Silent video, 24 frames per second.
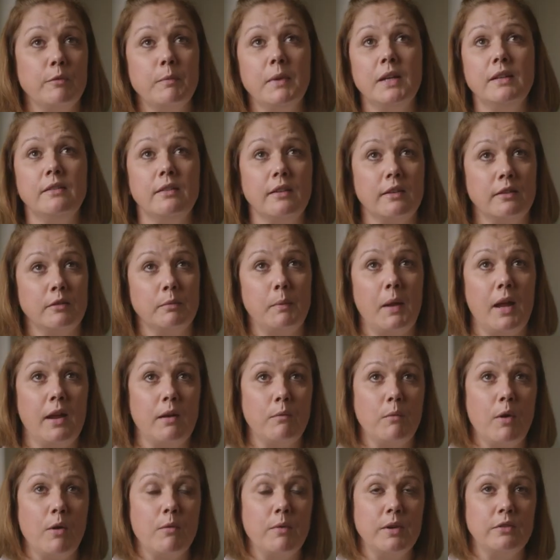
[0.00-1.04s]
me to explain what
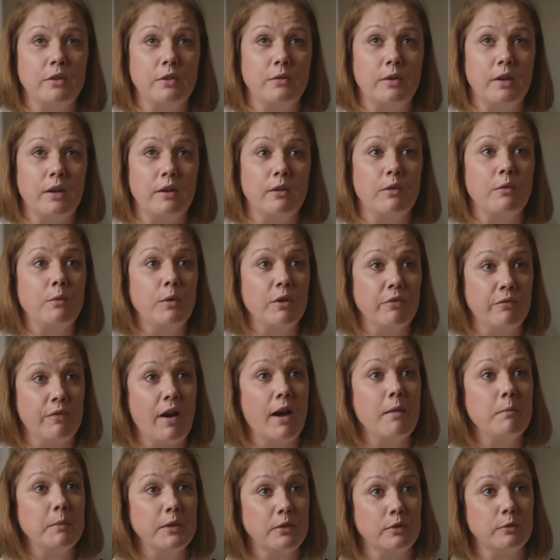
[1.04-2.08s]
we do here, we're
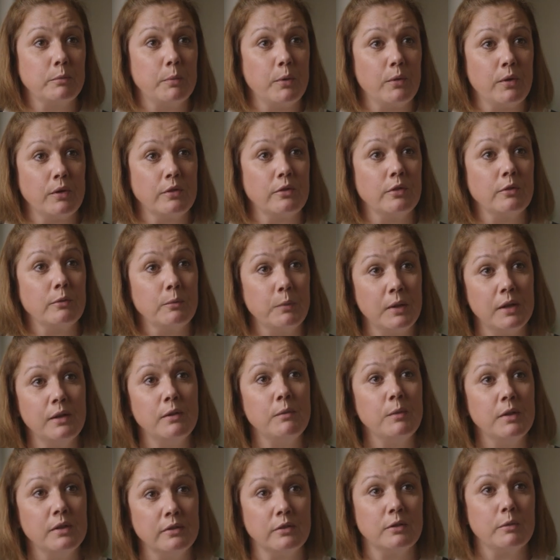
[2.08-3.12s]
family support, so we will
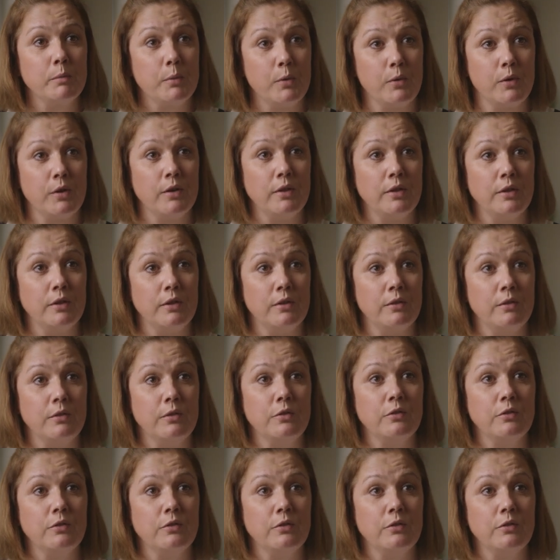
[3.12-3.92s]
support you